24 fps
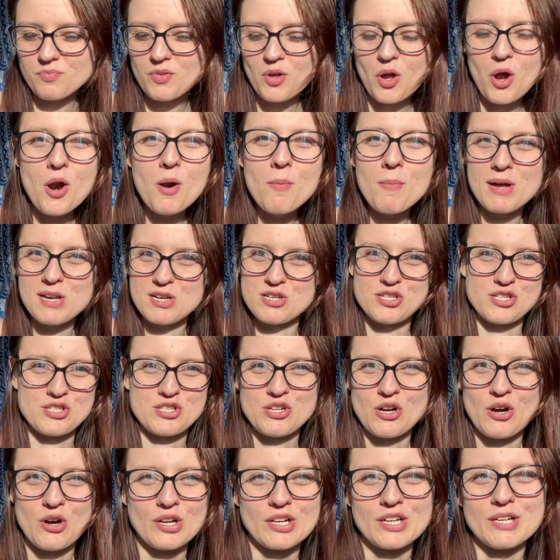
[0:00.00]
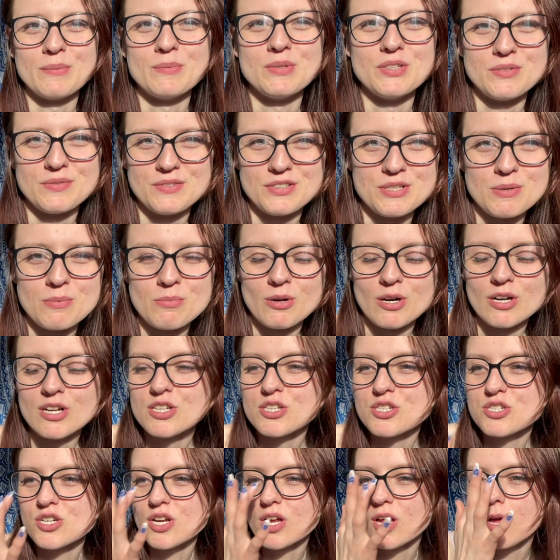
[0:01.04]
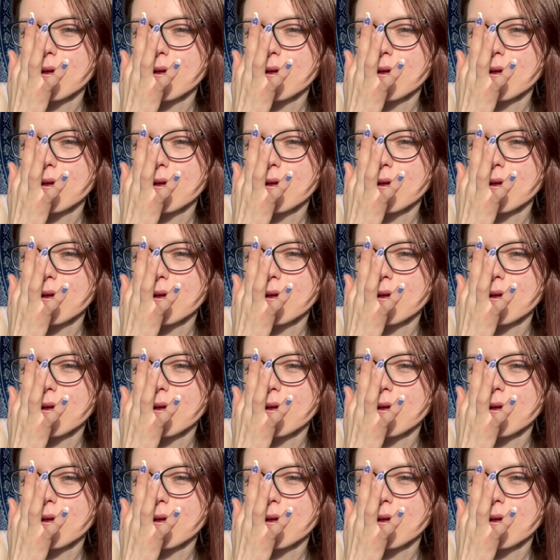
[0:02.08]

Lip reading: Or am I just talking gibberish?